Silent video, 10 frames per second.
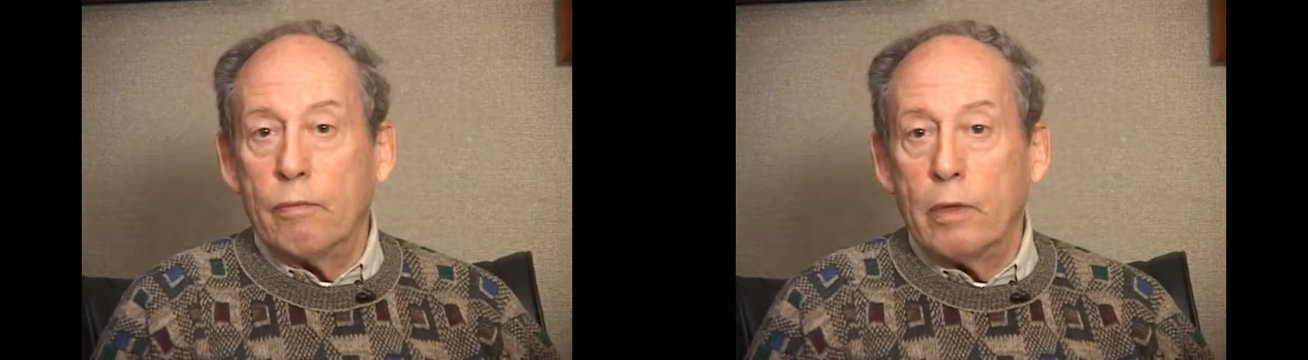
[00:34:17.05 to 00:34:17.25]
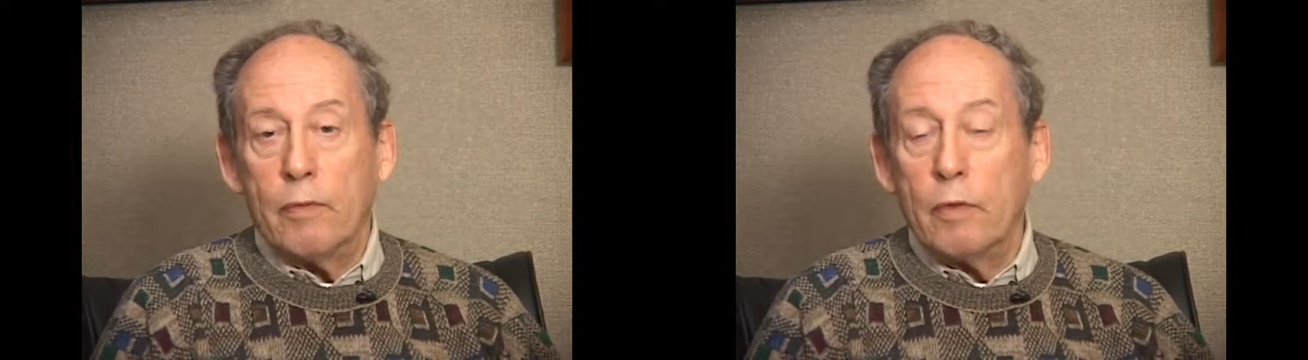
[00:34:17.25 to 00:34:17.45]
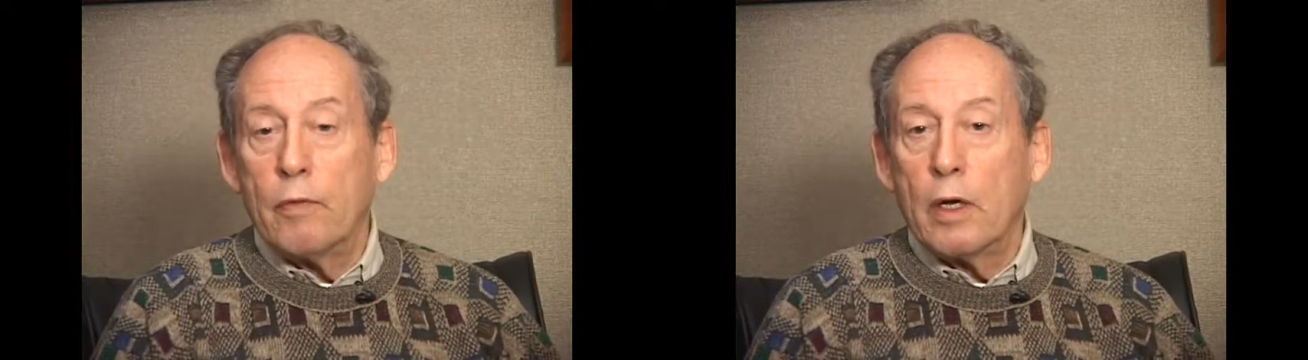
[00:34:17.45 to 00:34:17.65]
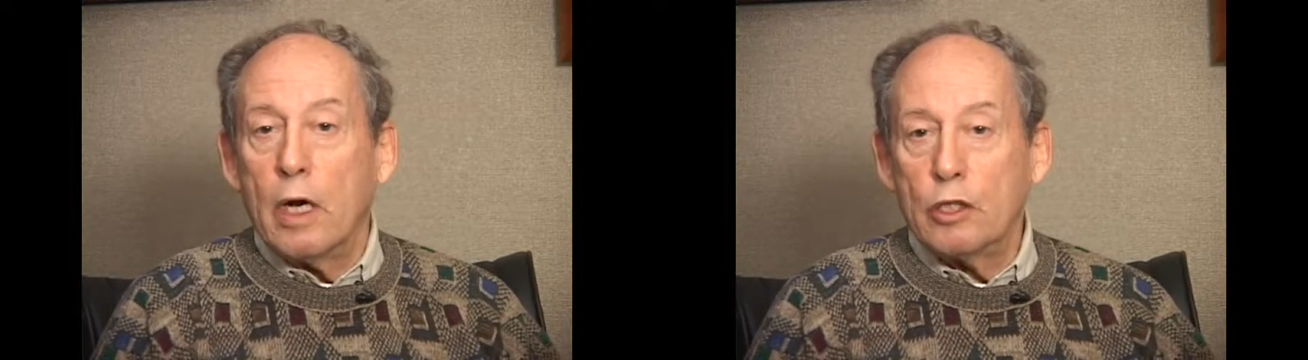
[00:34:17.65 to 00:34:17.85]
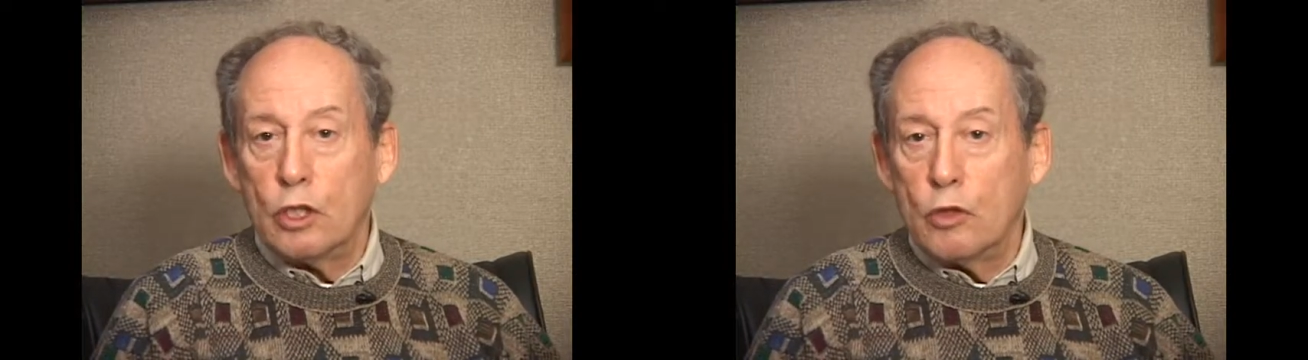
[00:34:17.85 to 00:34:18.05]
even if the
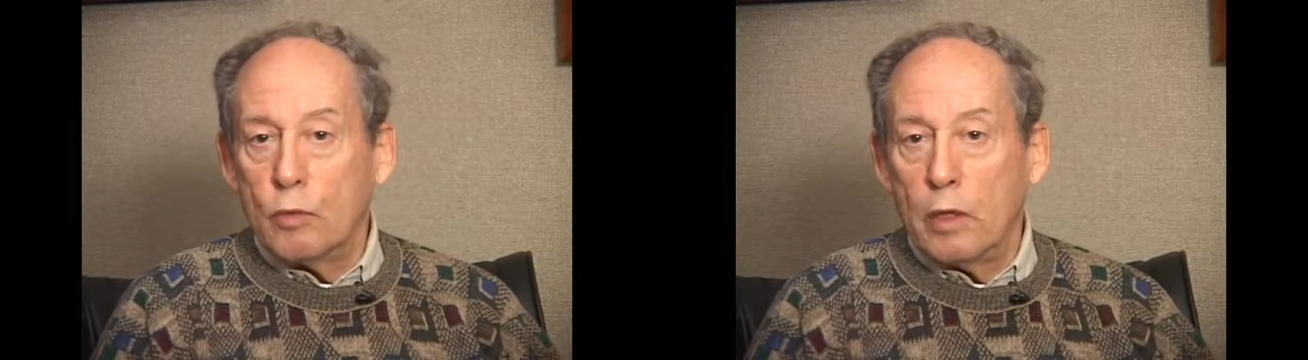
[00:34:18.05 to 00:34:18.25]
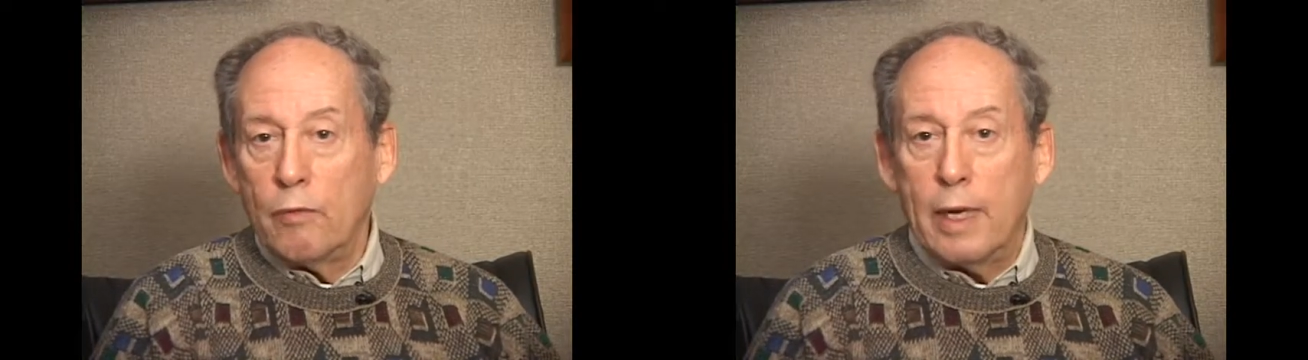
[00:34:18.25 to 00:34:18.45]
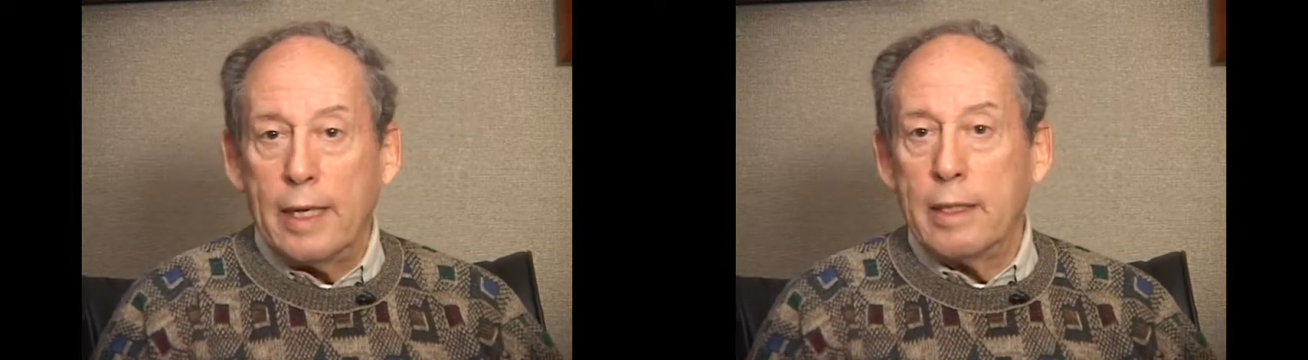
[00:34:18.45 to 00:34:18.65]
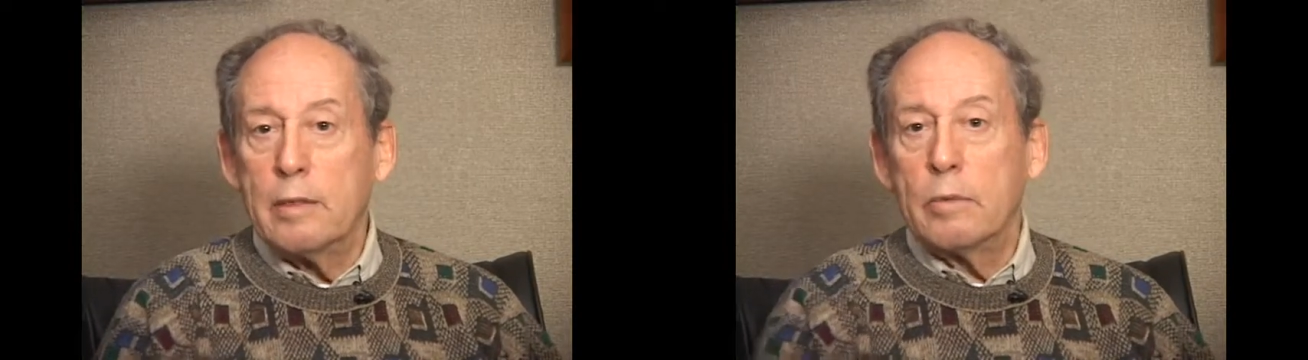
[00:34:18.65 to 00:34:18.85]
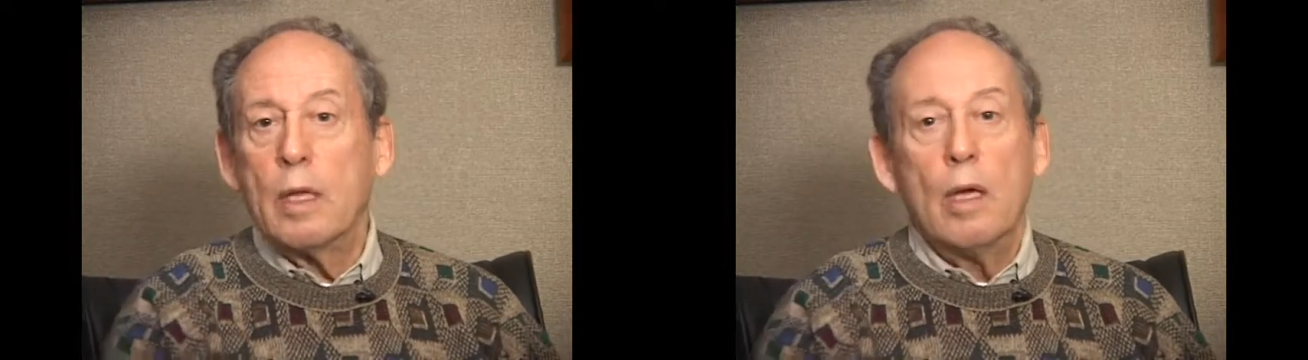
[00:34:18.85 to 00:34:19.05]
Russians would have let us,
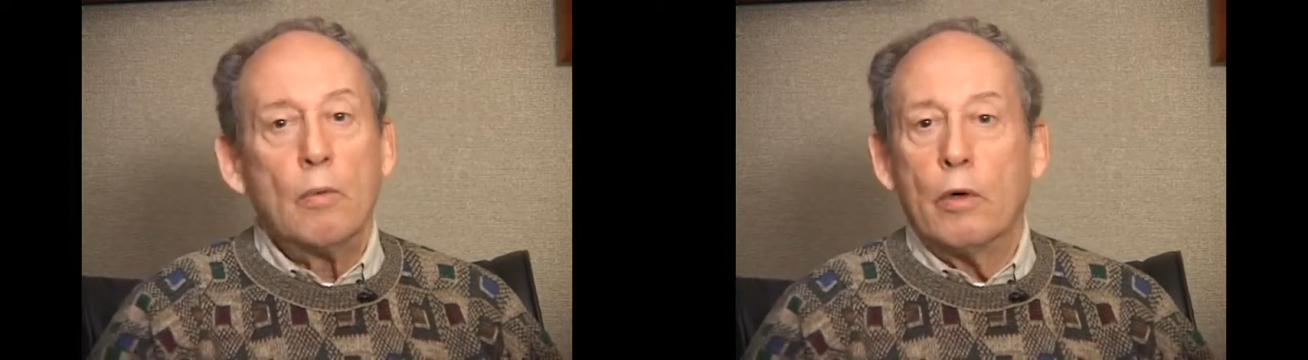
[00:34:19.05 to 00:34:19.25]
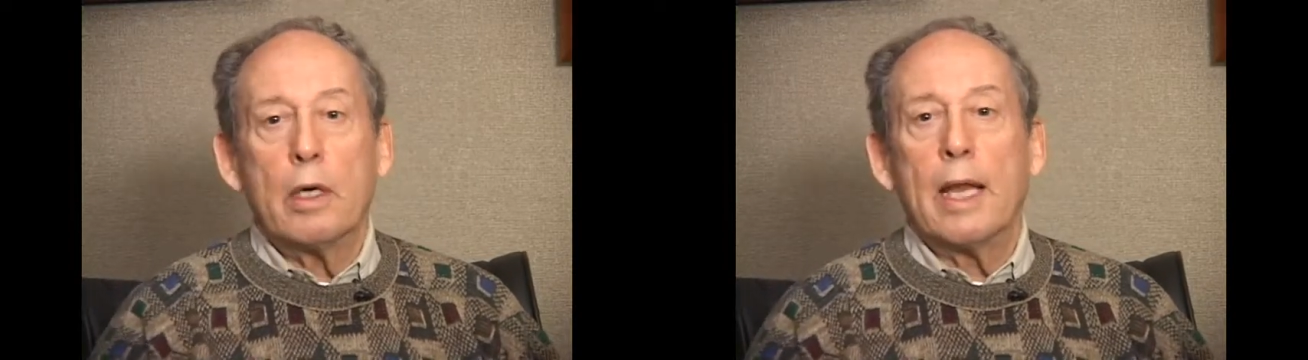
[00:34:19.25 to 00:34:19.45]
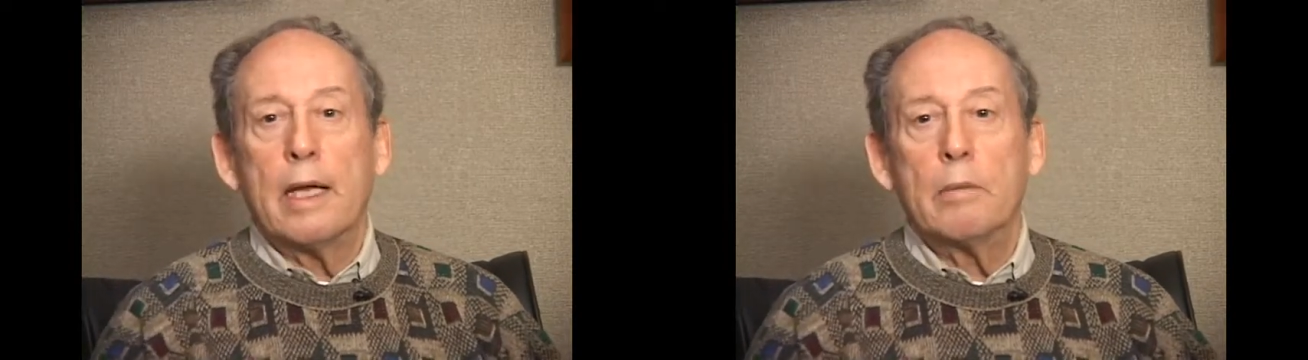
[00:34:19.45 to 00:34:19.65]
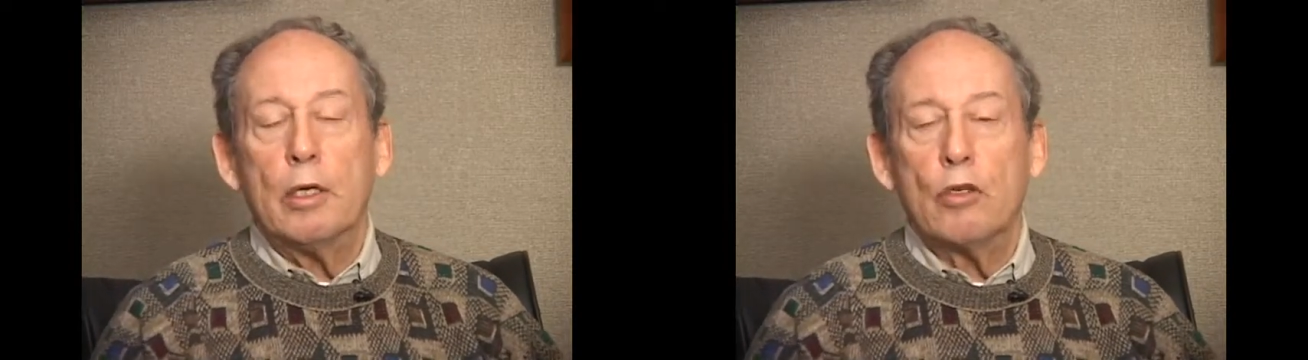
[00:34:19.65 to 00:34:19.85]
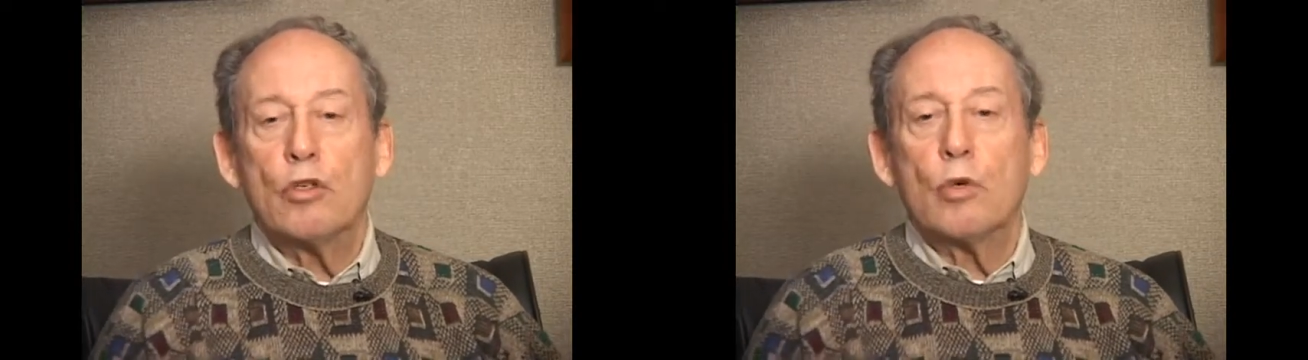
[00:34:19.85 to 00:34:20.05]
weren't allowed to
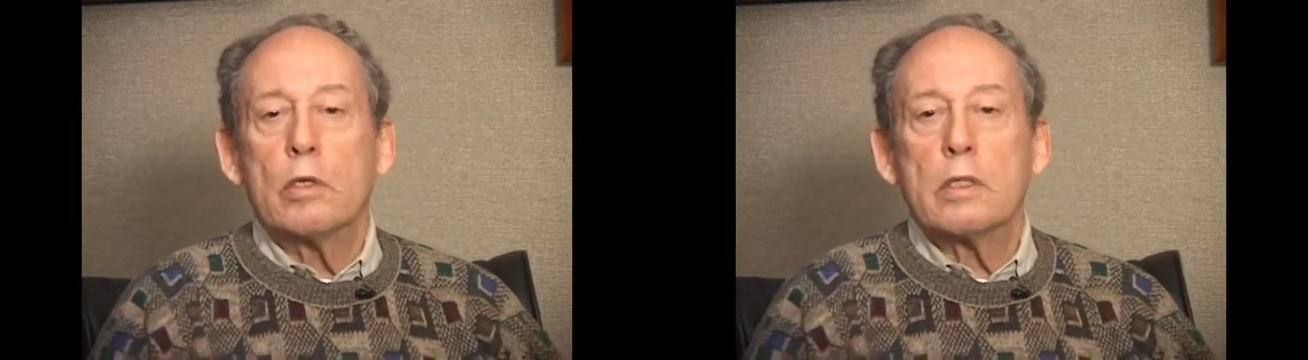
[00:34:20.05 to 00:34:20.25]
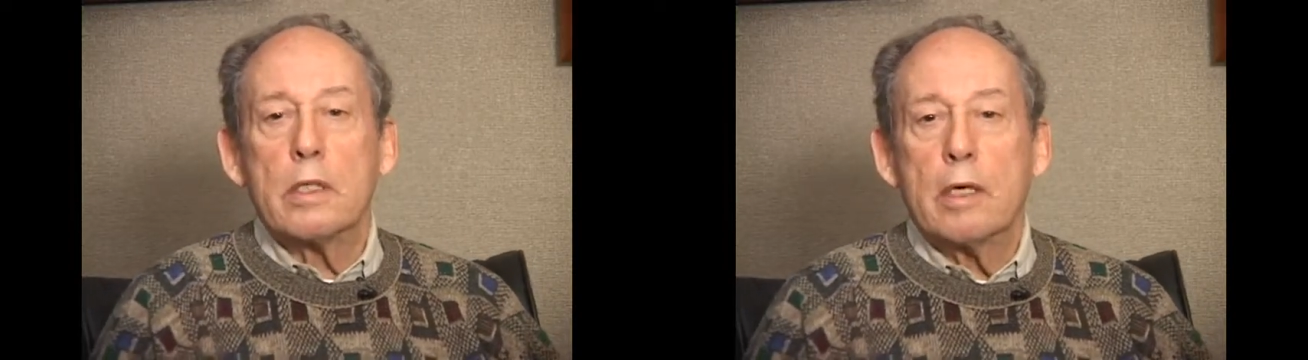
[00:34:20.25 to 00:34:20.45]
be a tourist.